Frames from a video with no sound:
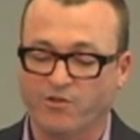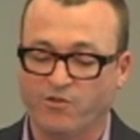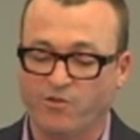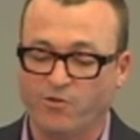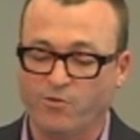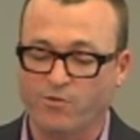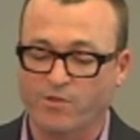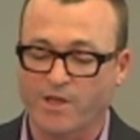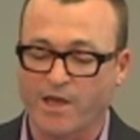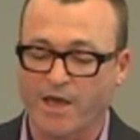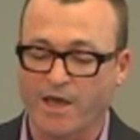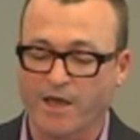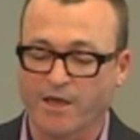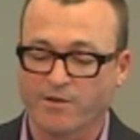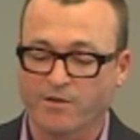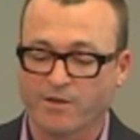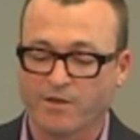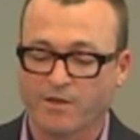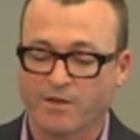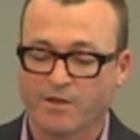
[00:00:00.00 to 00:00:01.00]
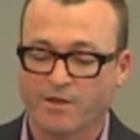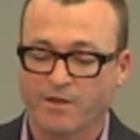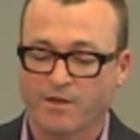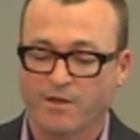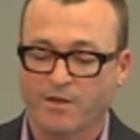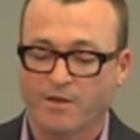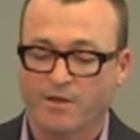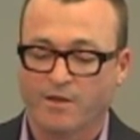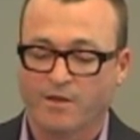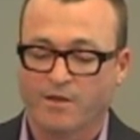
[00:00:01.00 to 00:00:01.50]
do that,
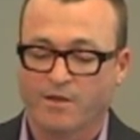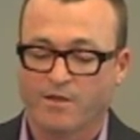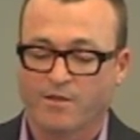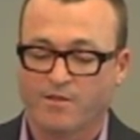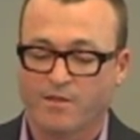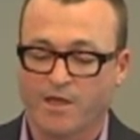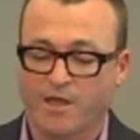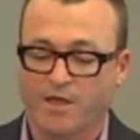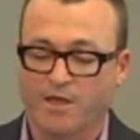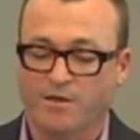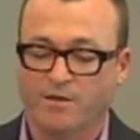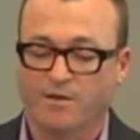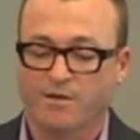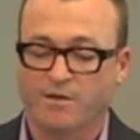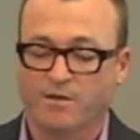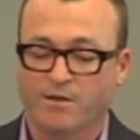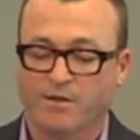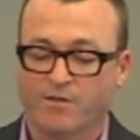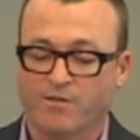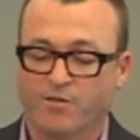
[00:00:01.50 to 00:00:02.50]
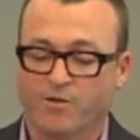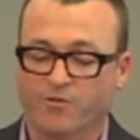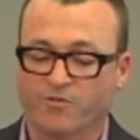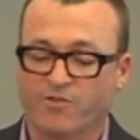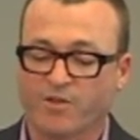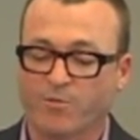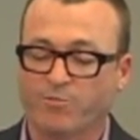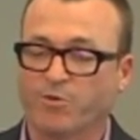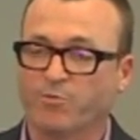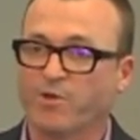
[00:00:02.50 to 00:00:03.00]
then their
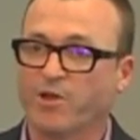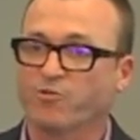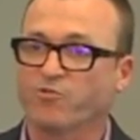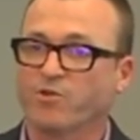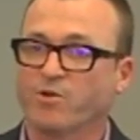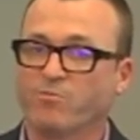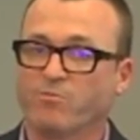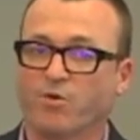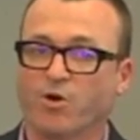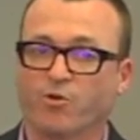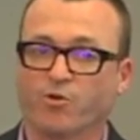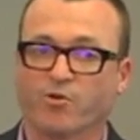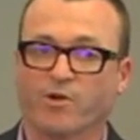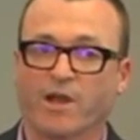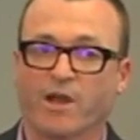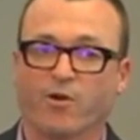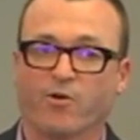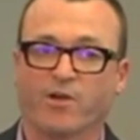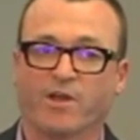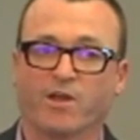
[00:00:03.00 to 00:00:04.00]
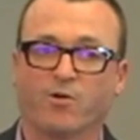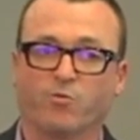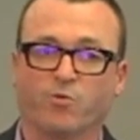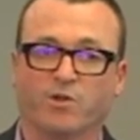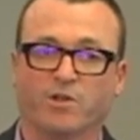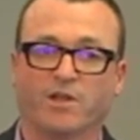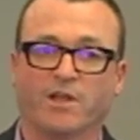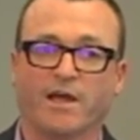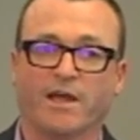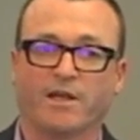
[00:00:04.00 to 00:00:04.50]
supplementary motor area
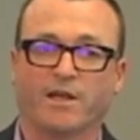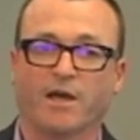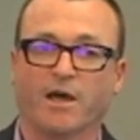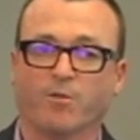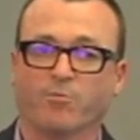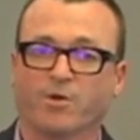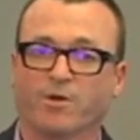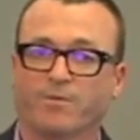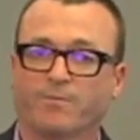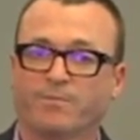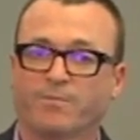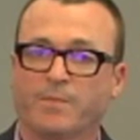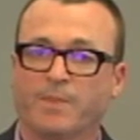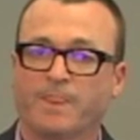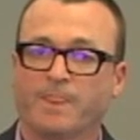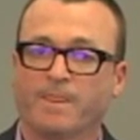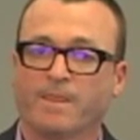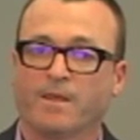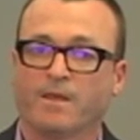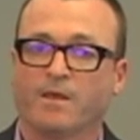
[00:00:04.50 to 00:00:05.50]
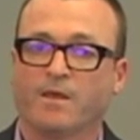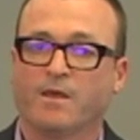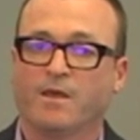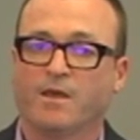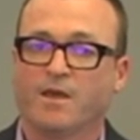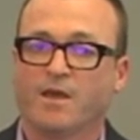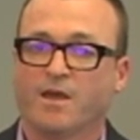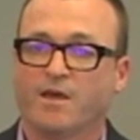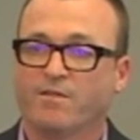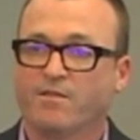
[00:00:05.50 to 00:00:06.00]
would light up.
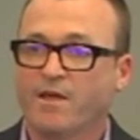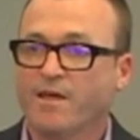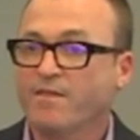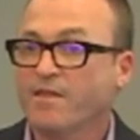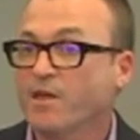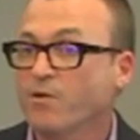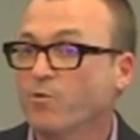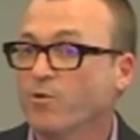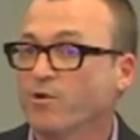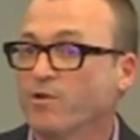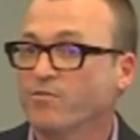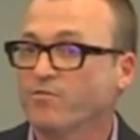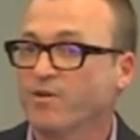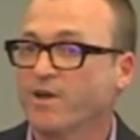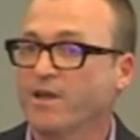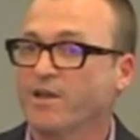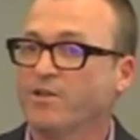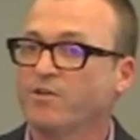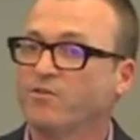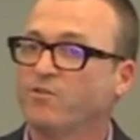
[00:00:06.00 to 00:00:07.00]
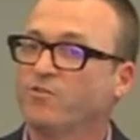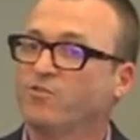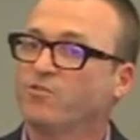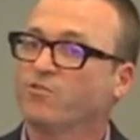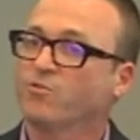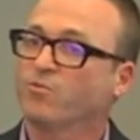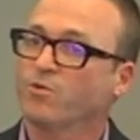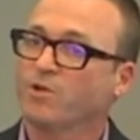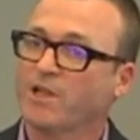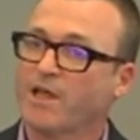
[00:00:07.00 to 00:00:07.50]
And then they were invited
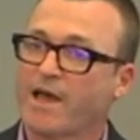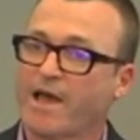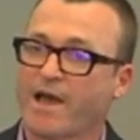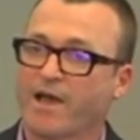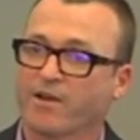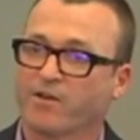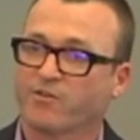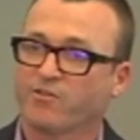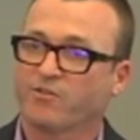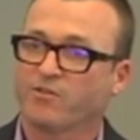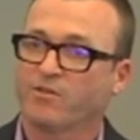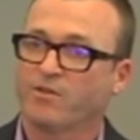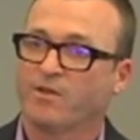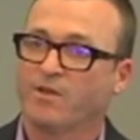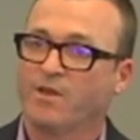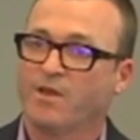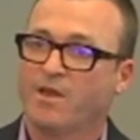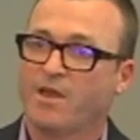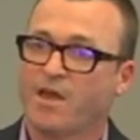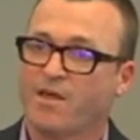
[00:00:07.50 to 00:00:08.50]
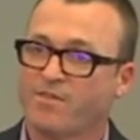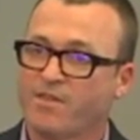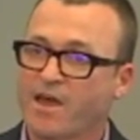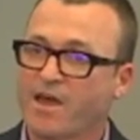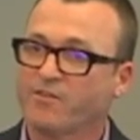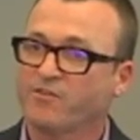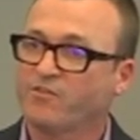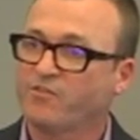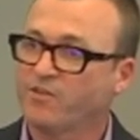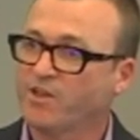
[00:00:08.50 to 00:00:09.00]
to relax, and
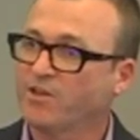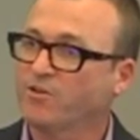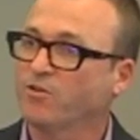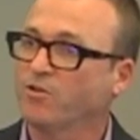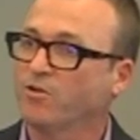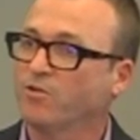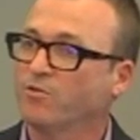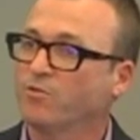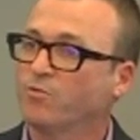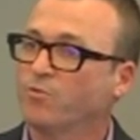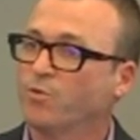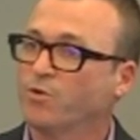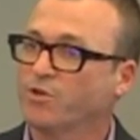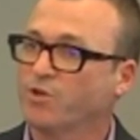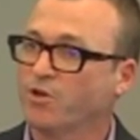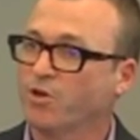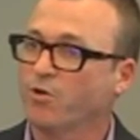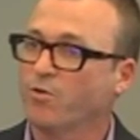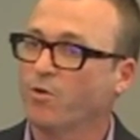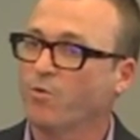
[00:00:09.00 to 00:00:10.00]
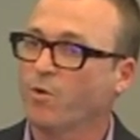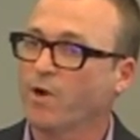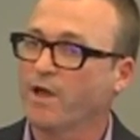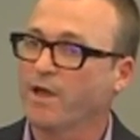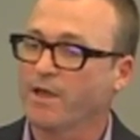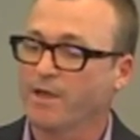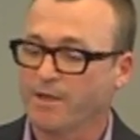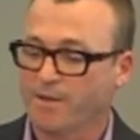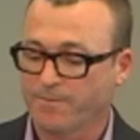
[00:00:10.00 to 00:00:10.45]
that signal would go away.